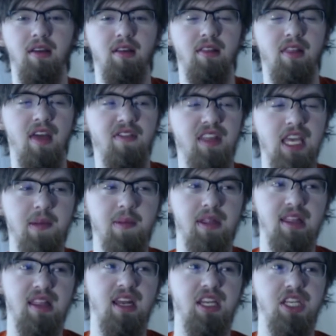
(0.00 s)
they have to give a
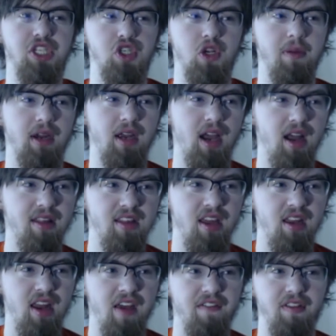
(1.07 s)
steady stream of
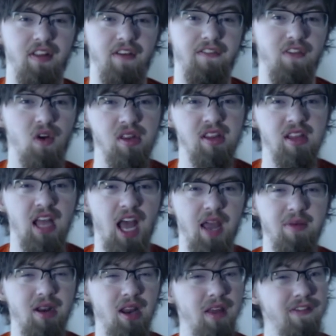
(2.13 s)
content, and for the first
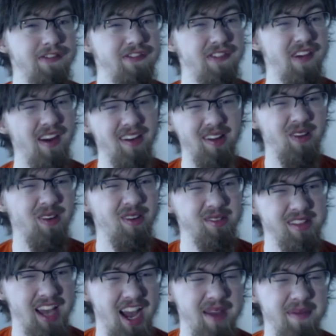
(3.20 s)
time in a very long
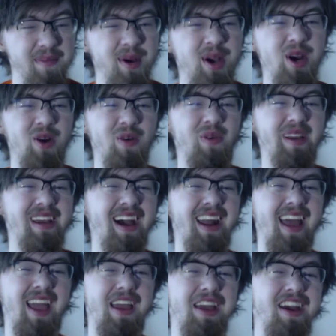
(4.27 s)
time, we got
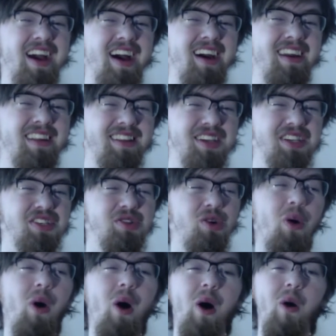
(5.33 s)
an
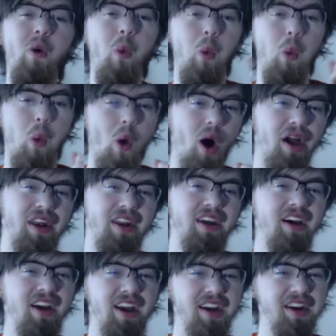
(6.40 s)
additional one
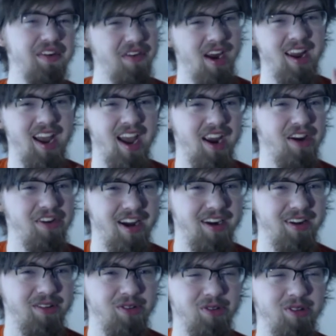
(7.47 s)
Grand Gaia
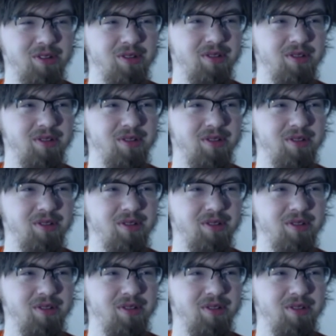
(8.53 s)
Chronicle.